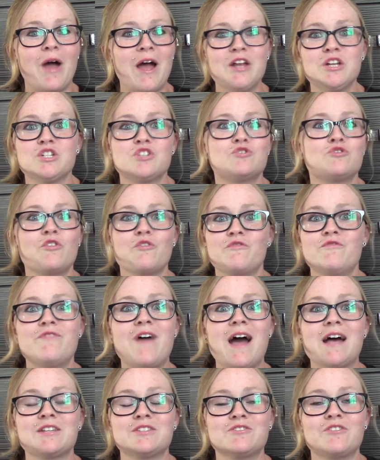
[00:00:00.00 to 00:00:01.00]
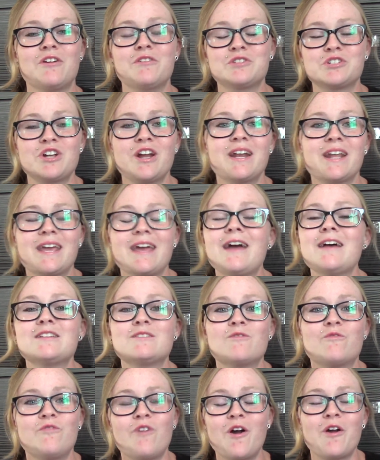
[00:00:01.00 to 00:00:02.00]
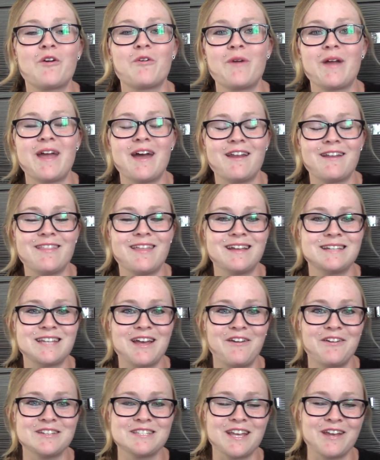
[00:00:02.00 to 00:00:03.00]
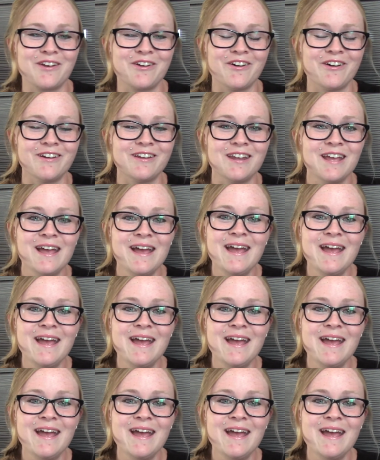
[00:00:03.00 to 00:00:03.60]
I just drove faster. I was trying to get as far away out of that town as I could.